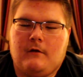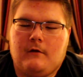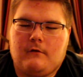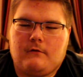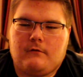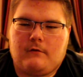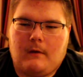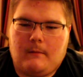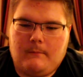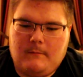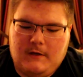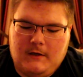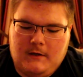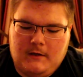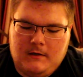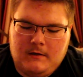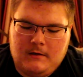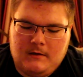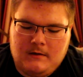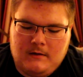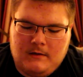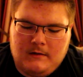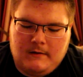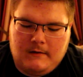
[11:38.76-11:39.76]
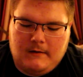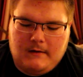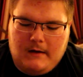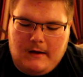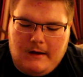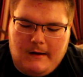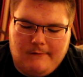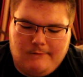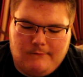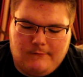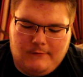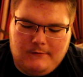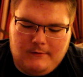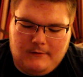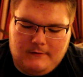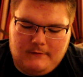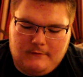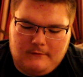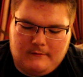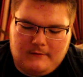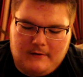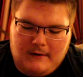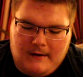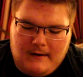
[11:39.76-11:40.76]
So I mean, I really
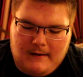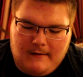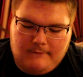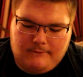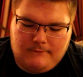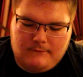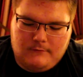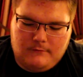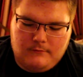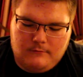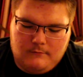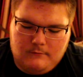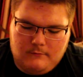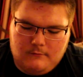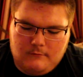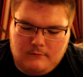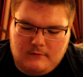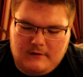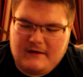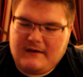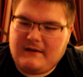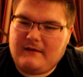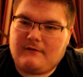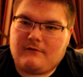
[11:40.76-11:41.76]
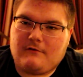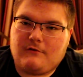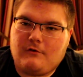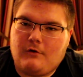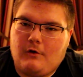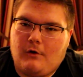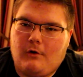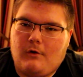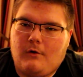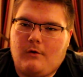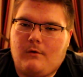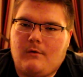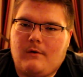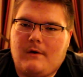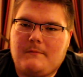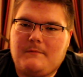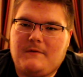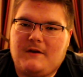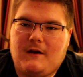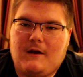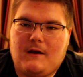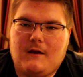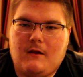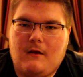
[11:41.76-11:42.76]
just have to, I guess, go. I
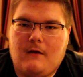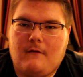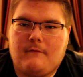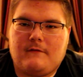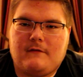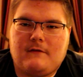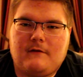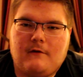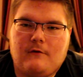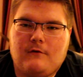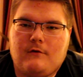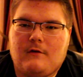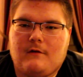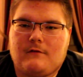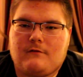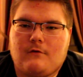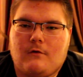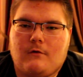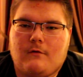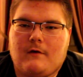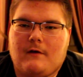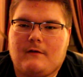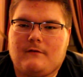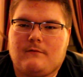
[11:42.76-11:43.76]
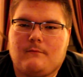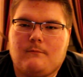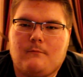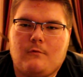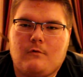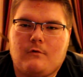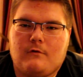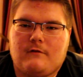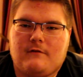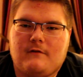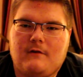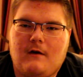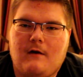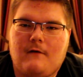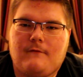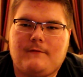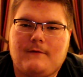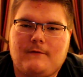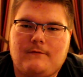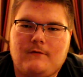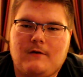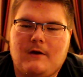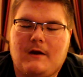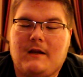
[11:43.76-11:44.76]
mean, I'd love to tell you guys all kinds of more stuff.
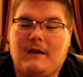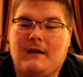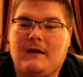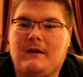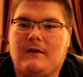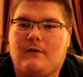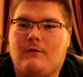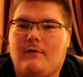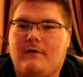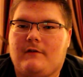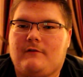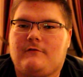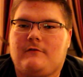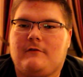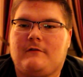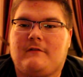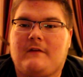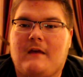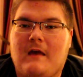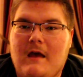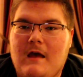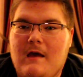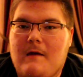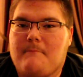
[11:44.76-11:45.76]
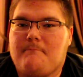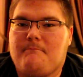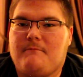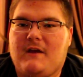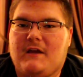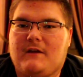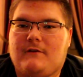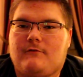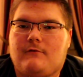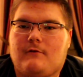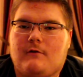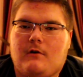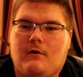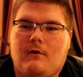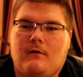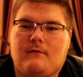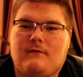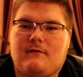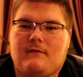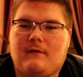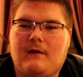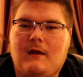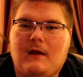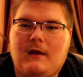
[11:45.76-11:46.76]
If you got any questions, make sure to go and
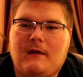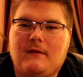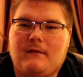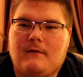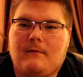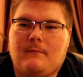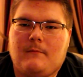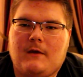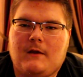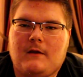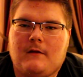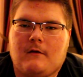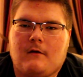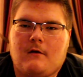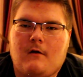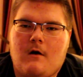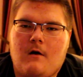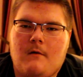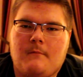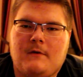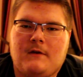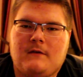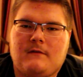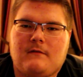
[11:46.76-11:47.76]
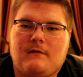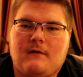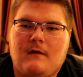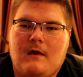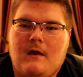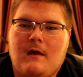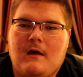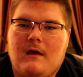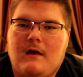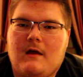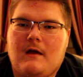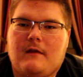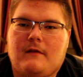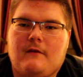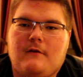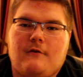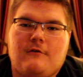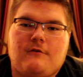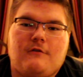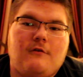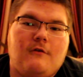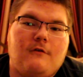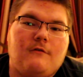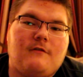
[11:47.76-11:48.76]
say them in the comments.
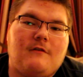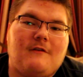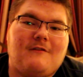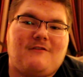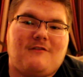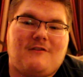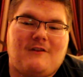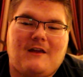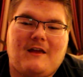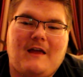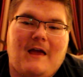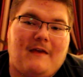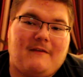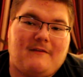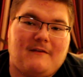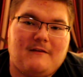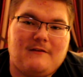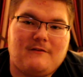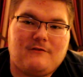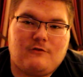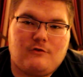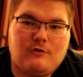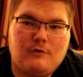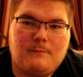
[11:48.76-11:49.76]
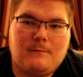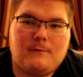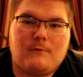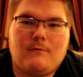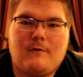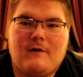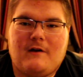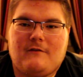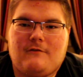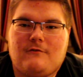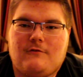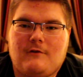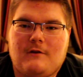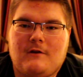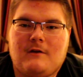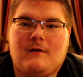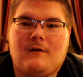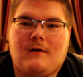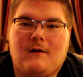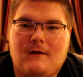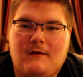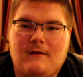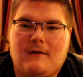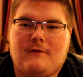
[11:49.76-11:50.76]
There's no such thing as a stupid question
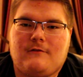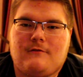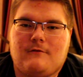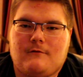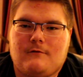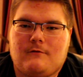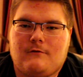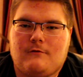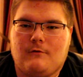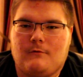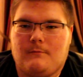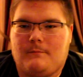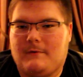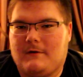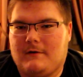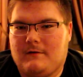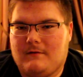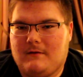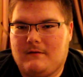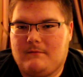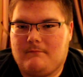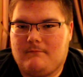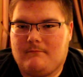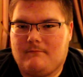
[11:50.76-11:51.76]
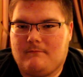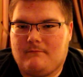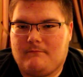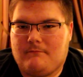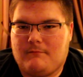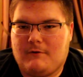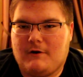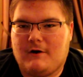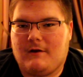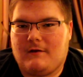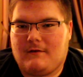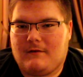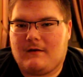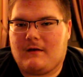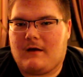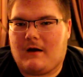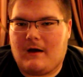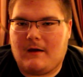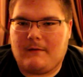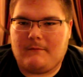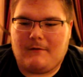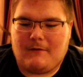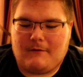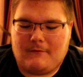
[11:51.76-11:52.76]
unless you're stupid. But
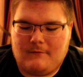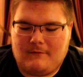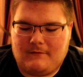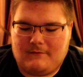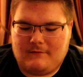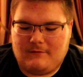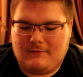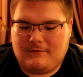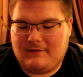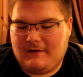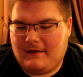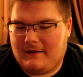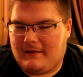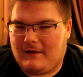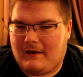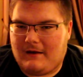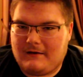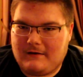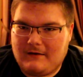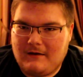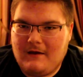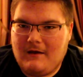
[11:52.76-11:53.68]
I'm not going to say that.